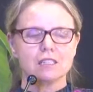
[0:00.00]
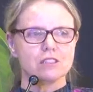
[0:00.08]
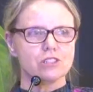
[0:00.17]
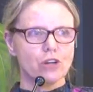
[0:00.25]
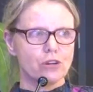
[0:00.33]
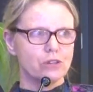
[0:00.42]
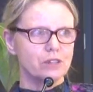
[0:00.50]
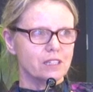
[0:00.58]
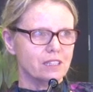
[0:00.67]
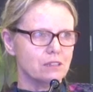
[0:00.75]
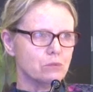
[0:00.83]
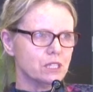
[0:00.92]
So,
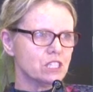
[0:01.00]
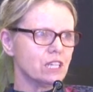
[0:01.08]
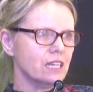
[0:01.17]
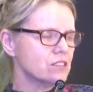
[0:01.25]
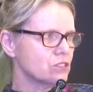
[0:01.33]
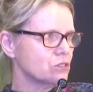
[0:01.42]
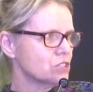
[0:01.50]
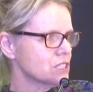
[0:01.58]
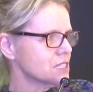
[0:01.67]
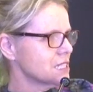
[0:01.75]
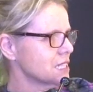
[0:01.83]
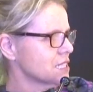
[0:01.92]
in which case, you
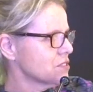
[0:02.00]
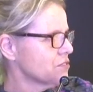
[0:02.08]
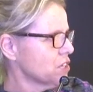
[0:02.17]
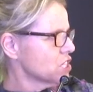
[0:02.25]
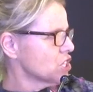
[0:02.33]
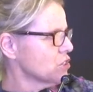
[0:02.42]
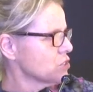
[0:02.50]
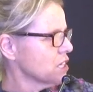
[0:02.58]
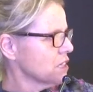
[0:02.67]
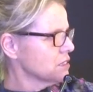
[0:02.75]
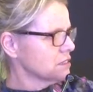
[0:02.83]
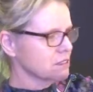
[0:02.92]
just need to find
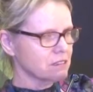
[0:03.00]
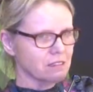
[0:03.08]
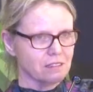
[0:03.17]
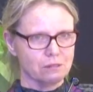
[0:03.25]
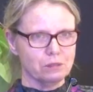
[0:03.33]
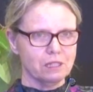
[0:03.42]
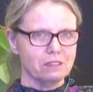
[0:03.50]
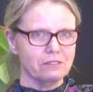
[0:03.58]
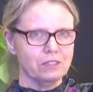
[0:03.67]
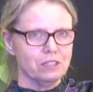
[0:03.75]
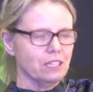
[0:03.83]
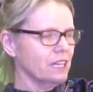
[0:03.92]
shelter
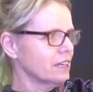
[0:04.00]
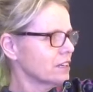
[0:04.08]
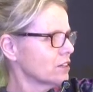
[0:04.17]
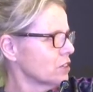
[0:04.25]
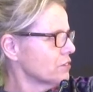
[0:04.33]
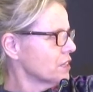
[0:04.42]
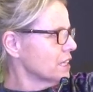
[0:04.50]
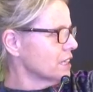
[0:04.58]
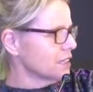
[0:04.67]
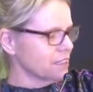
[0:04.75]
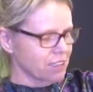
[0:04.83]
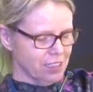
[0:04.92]
wherever you can over
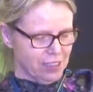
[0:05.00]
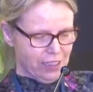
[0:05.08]
here.